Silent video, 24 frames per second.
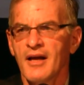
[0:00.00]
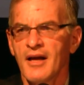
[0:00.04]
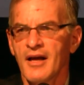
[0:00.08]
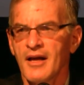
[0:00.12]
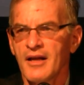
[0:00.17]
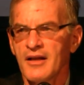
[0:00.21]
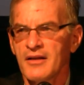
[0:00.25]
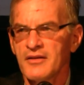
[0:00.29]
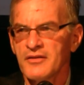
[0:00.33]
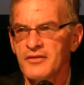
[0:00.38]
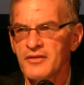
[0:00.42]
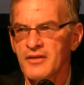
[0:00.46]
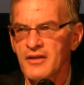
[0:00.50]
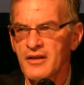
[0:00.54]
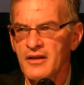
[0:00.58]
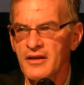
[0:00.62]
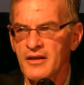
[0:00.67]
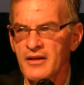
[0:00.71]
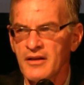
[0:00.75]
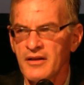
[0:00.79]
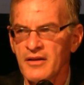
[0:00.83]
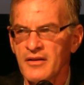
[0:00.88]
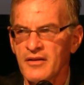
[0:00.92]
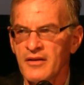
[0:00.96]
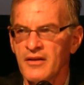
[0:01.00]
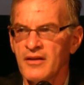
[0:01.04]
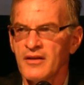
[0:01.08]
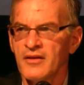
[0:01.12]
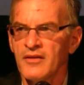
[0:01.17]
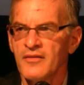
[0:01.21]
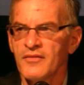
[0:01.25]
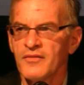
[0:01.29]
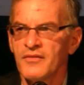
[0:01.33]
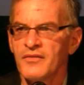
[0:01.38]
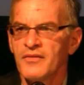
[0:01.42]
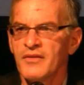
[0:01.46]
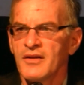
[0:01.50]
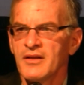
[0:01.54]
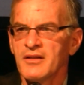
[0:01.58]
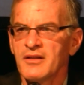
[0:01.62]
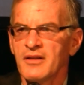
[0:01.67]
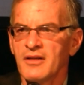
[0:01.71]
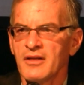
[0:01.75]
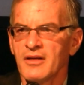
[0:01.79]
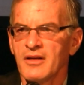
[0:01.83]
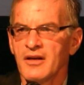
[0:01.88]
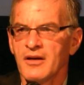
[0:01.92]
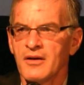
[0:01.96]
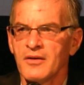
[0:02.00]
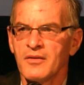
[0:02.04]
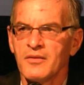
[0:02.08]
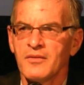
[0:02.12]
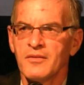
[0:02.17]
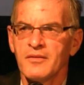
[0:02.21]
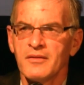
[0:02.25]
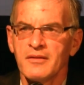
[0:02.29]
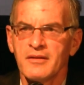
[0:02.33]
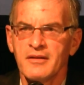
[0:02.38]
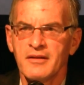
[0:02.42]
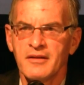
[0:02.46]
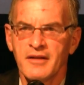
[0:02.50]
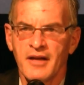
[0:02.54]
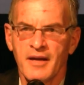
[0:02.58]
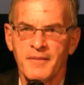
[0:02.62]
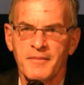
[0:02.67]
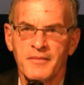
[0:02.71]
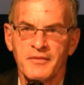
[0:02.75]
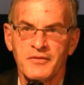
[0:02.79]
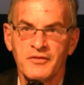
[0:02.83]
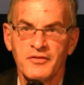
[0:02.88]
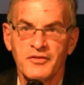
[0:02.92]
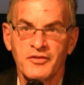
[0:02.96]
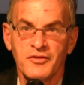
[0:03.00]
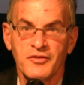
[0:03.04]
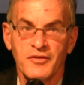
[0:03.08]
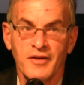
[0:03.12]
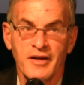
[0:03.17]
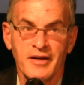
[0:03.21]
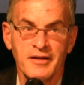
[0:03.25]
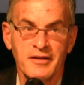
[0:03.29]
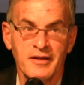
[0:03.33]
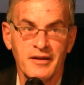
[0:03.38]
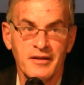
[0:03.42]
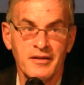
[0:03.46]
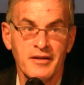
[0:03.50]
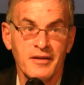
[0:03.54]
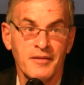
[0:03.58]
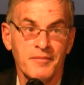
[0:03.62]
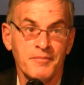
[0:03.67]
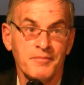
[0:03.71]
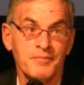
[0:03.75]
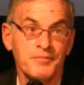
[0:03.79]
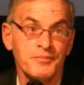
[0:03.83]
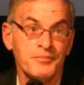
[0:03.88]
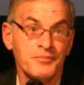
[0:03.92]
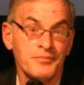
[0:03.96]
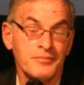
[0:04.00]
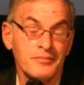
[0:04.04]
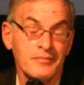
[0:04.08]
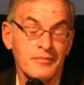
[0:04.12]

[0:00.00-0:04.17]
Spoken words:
As the video demonstrated,